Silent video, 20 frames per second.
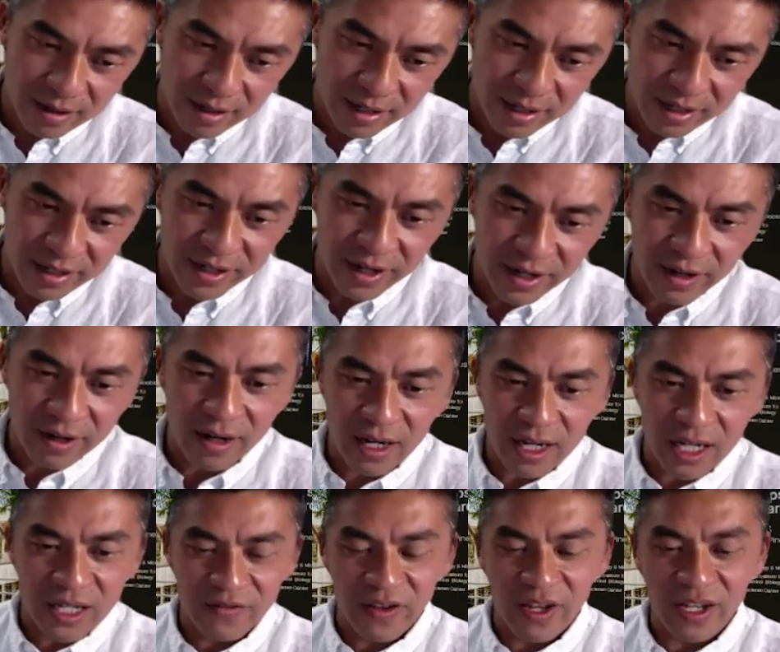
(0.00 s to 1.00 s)
is
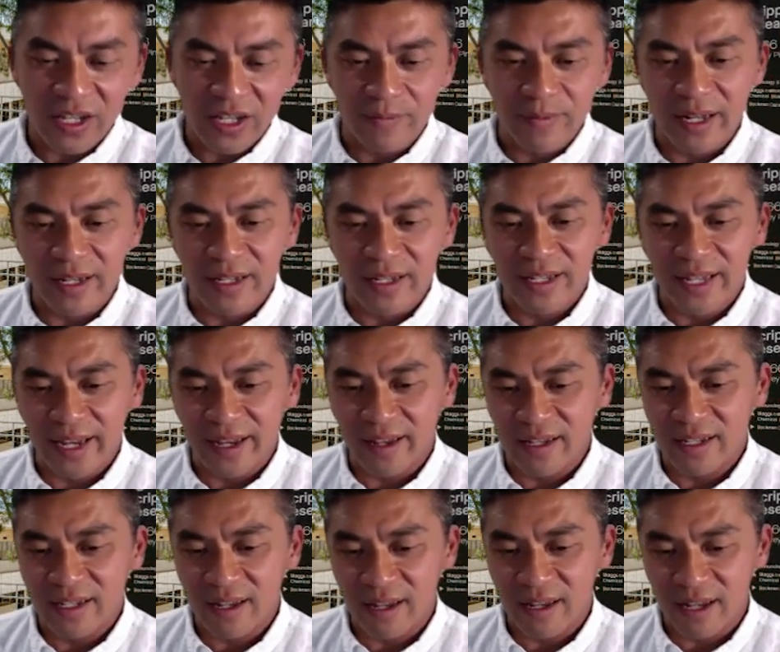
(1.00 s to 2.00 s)
Enterococcus faecium and SAGA
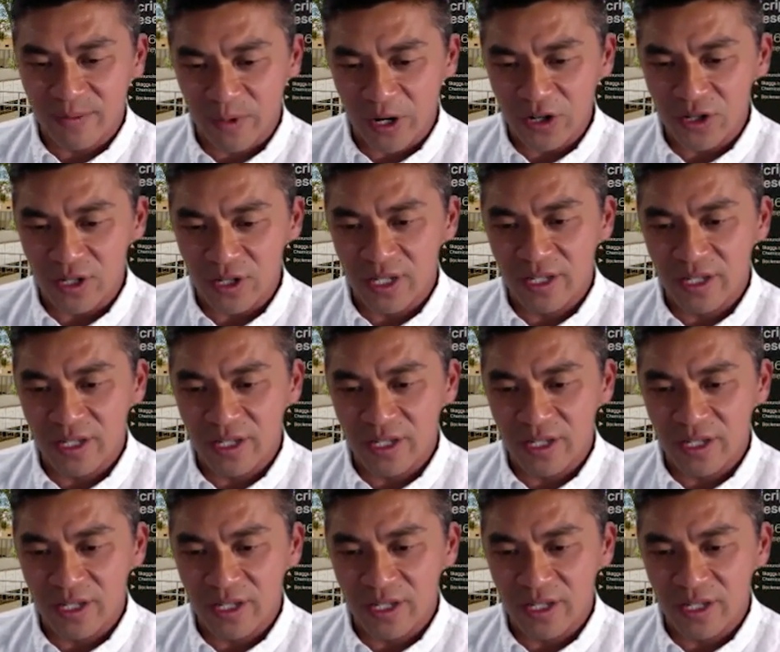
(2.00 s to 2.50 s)
expression